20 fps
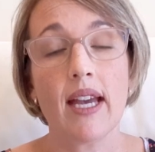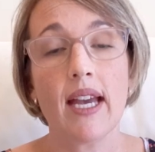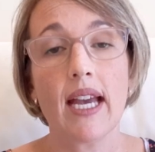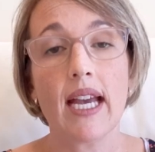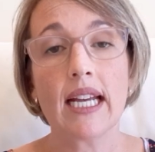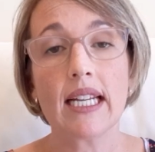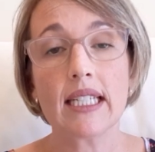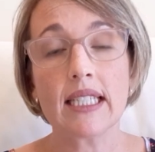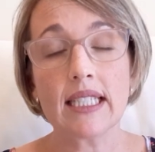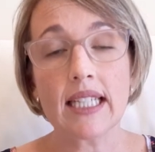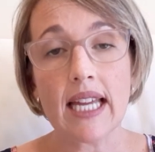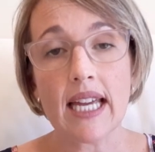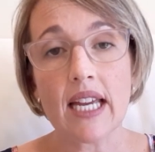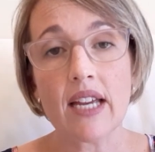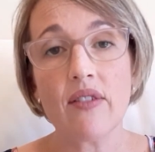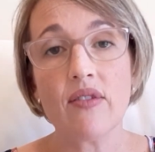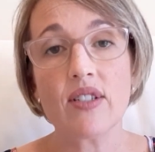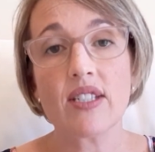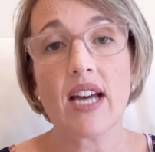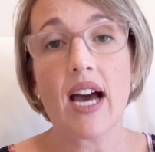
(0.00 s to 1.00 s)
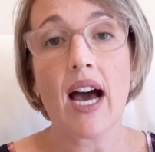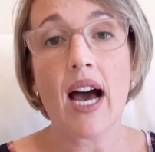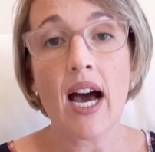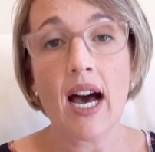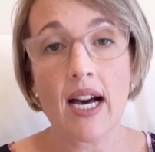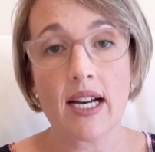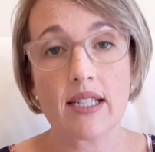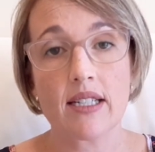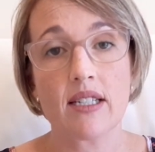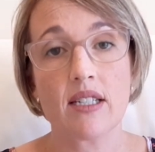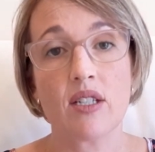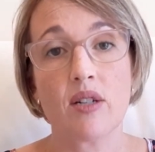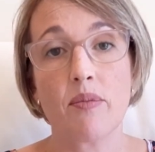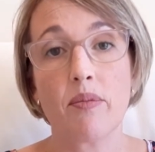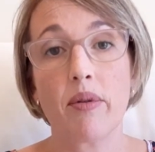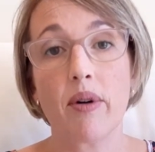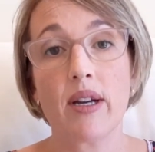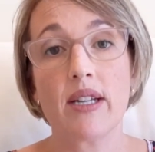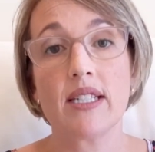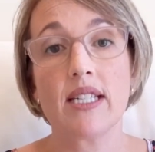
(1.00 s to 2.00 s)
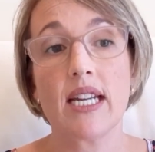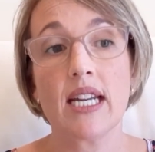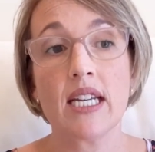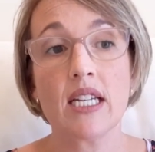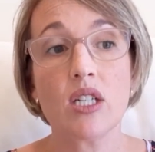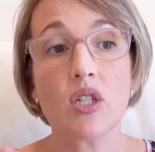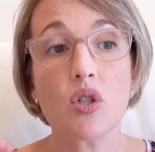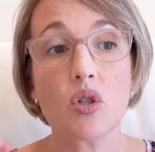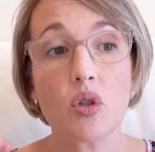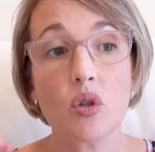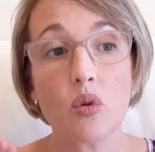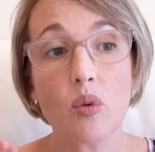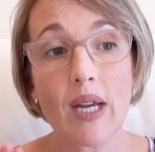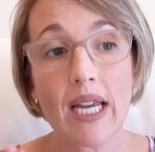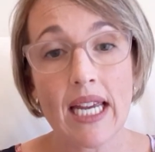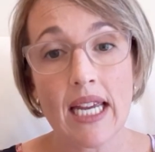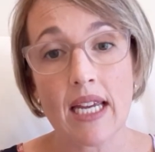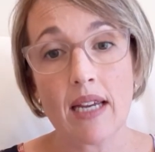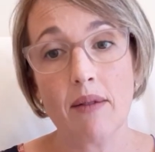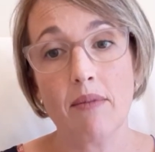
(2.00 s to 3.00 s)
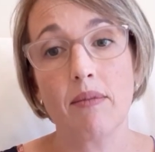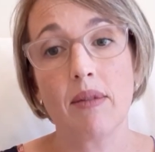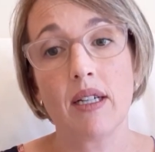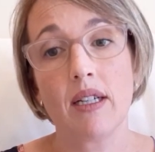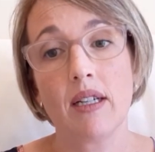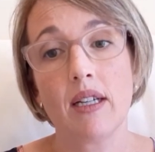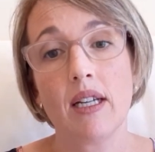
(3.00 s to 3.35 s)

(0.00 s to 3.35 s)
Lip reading: It leaves us to press into him,